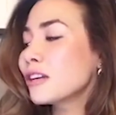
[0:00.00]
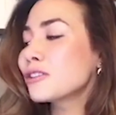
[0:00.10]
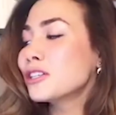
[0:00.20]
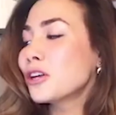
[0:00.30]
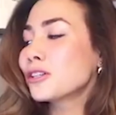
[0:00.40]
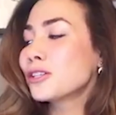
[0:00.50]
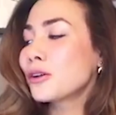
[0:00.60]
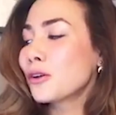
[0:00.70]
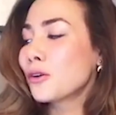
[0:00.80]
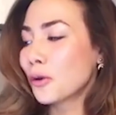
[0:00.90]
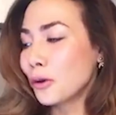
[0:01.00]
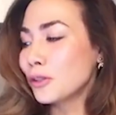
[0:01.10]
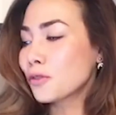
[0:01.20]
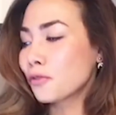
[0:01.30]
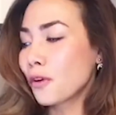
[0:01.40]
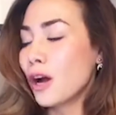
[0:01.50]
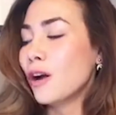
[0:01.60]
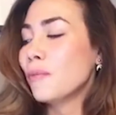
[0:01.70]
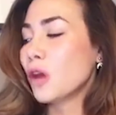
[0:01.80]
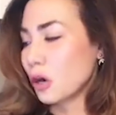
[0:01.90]
Chris Harrison talks to the girls
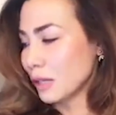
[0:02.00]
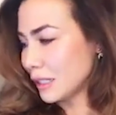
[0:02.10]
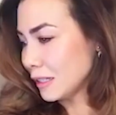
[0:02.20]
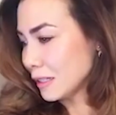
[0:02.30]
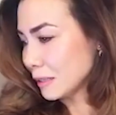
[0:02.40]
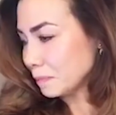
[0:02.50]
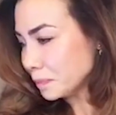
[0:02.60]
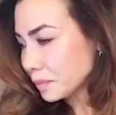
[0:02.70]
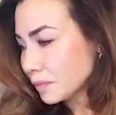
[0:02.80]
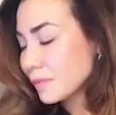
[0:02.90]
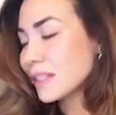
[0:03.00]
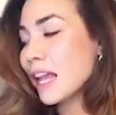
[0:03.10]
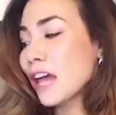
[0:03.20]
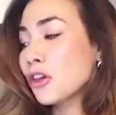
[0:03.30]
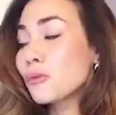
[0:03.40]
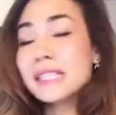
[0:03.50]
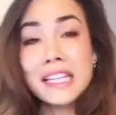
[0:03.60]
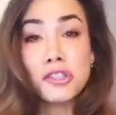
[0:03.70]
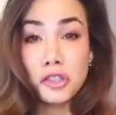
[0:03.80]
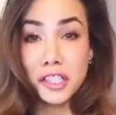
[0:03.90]
from Ari's season. I thought it
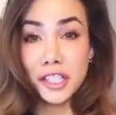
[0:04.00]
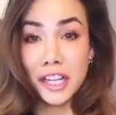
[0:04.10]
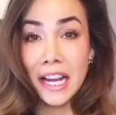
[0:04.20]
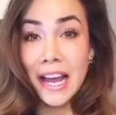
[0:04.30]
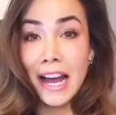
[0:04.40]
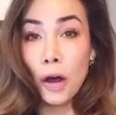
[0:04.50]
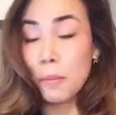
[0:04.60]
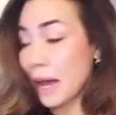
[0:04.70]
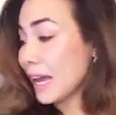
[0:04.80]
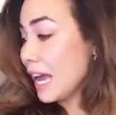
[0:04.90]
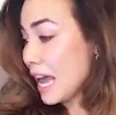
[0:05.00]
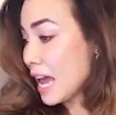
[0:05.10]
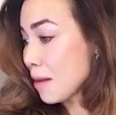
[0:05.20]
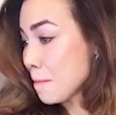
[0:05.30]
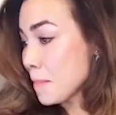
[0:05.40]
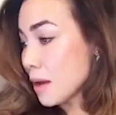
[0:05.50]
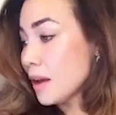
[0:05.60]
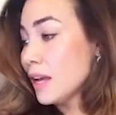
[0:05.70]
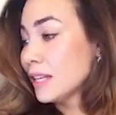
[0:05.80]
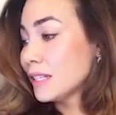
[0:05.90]
was interesting how Becca M
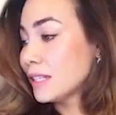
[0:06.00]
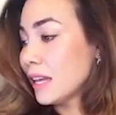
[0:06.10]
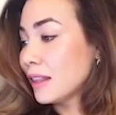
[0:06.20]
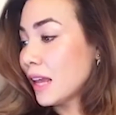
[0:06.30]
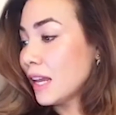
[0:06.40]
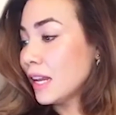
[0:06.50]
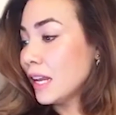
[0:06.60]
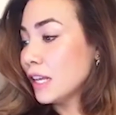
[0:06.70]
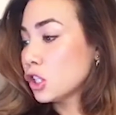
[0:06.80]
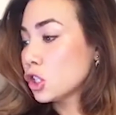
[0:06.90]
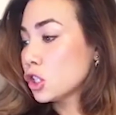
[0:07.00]
said that